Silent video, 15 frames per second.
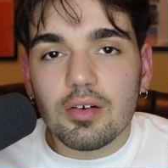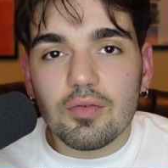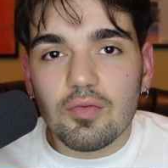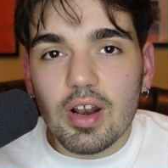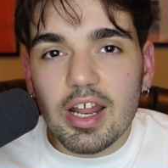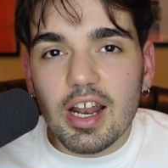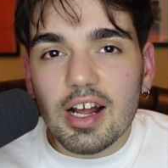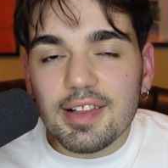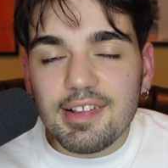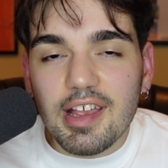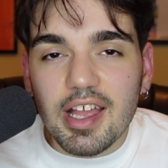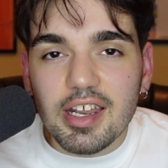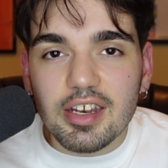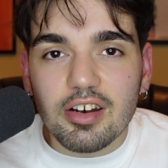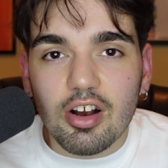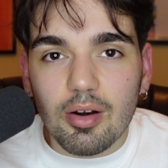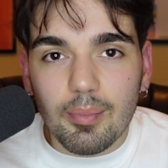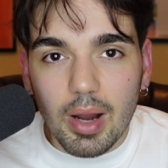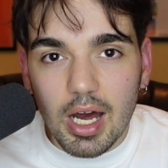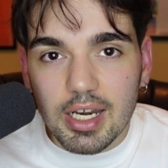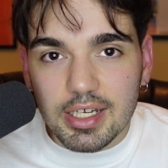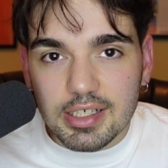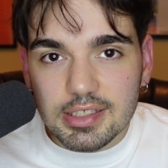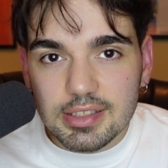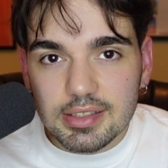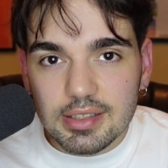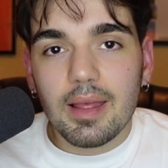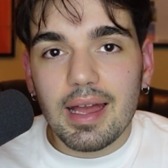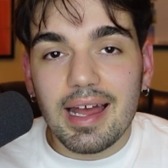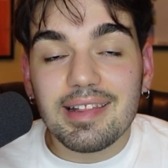Red Octane and Harmonix
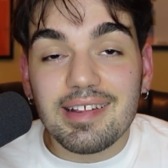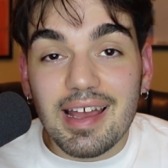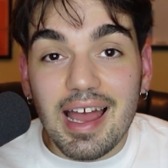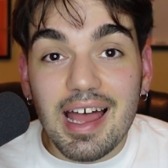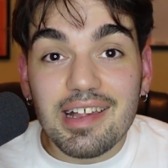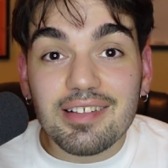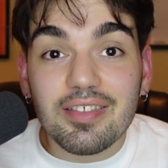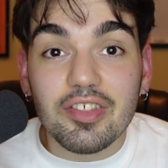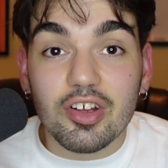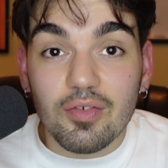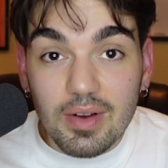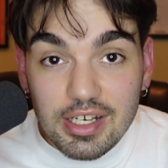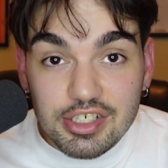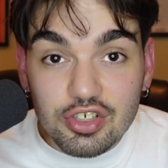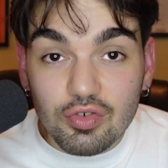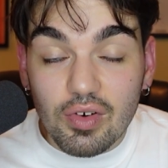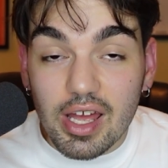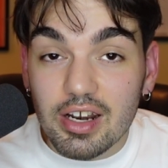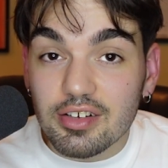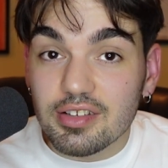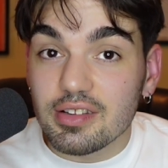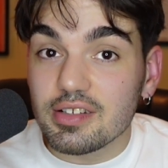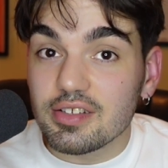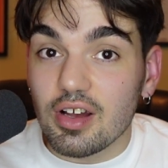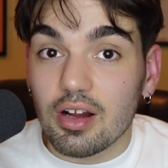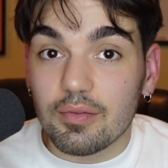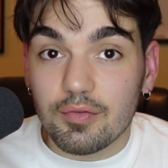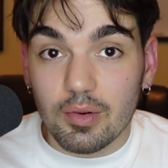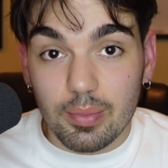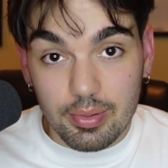had to ask the original writers of the song
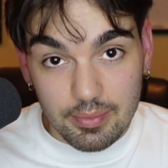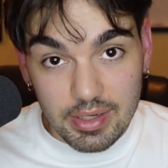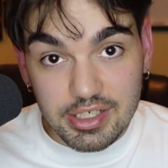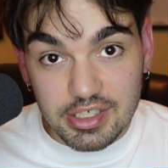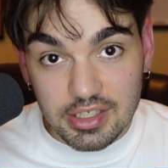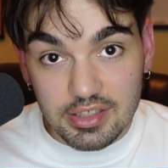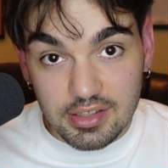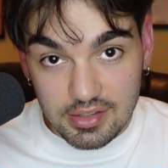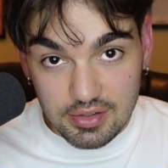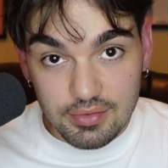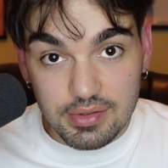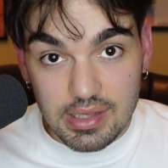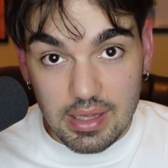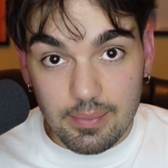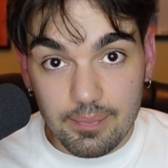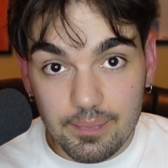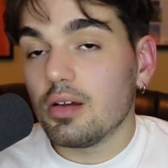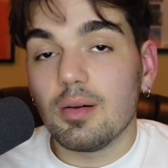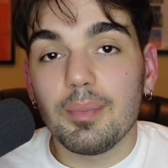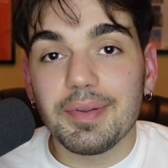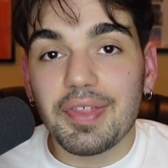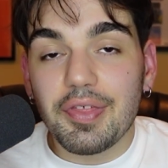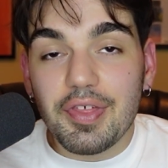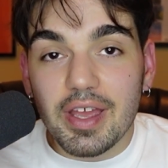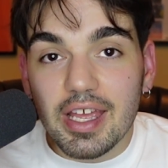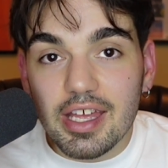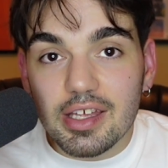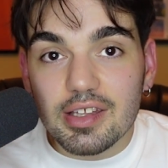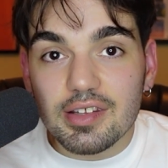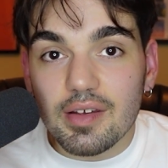for permission to use them. But the thing
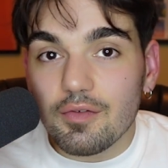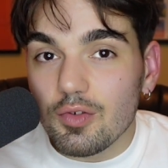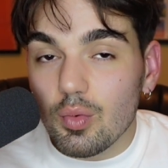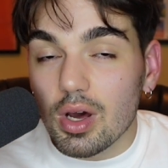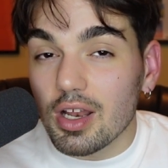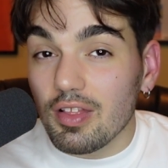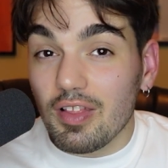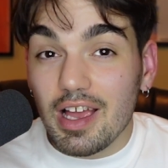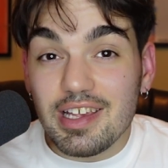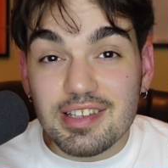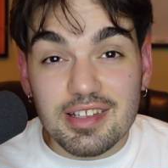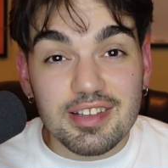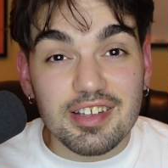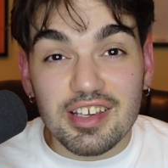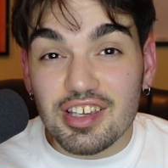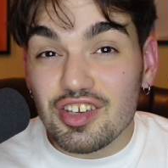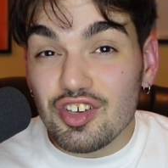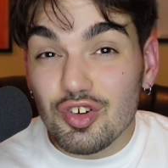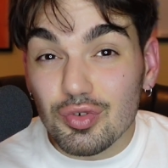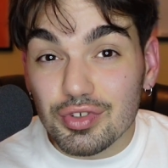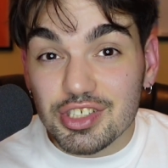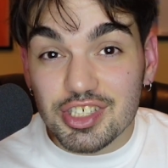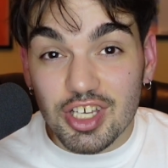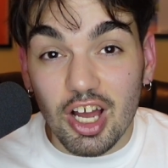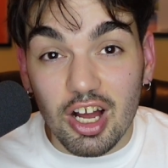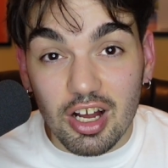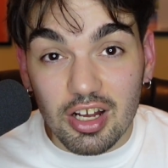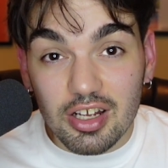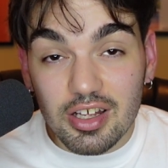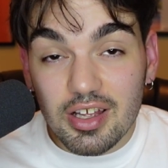is, if you want to license a huge
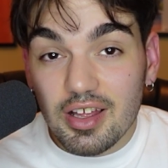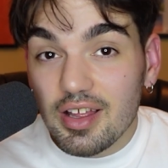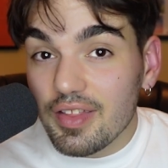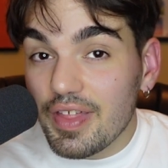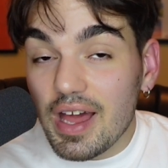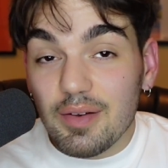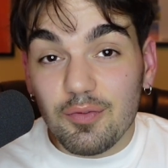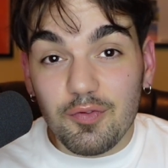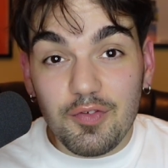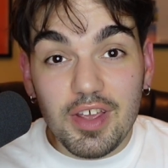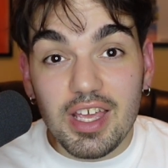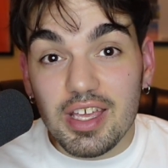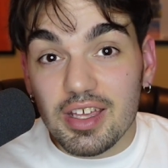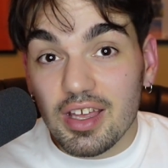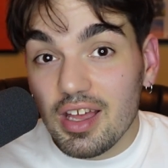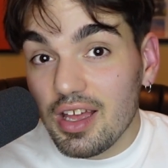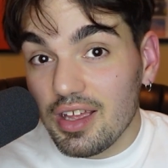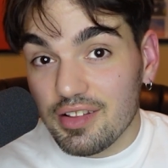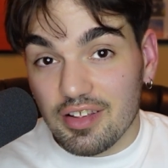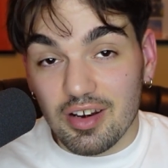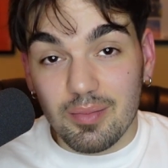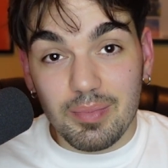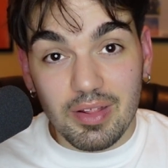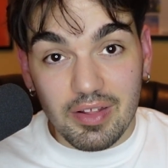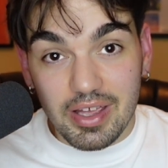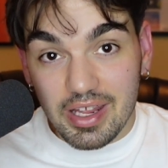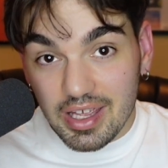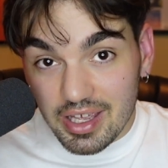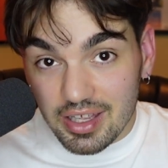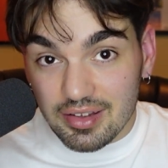song, that fee is going to be like
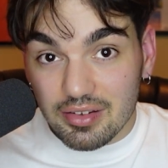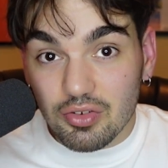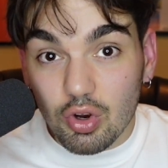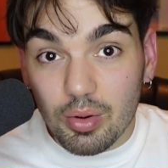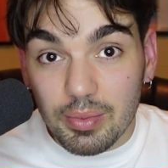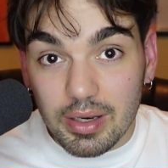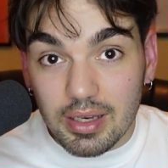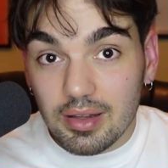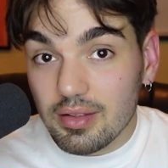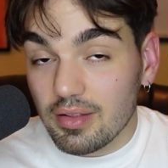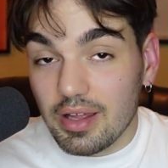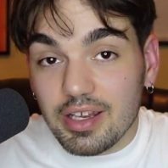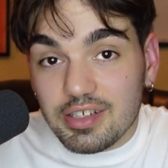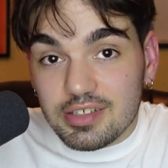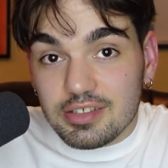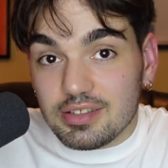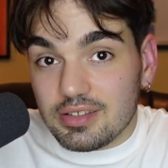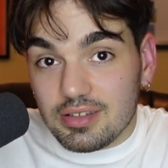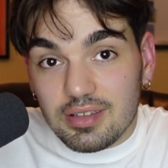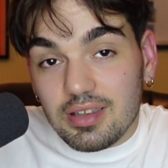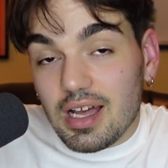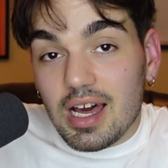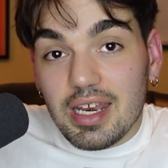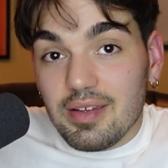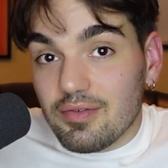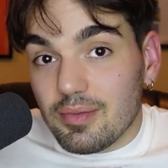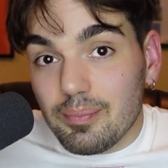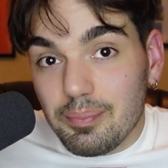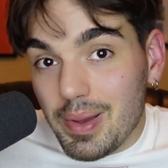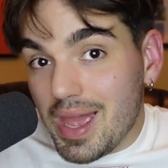exorbitant, like just not
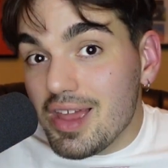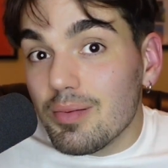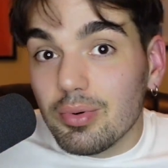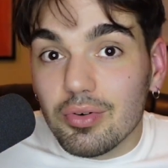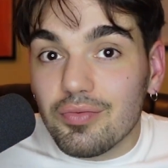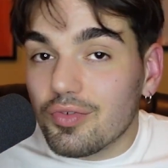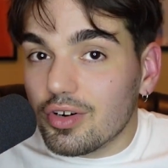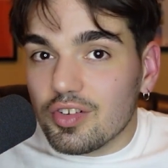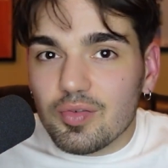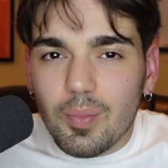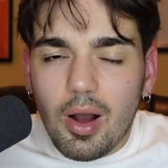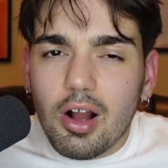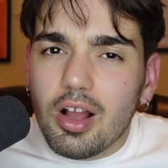even payable for a small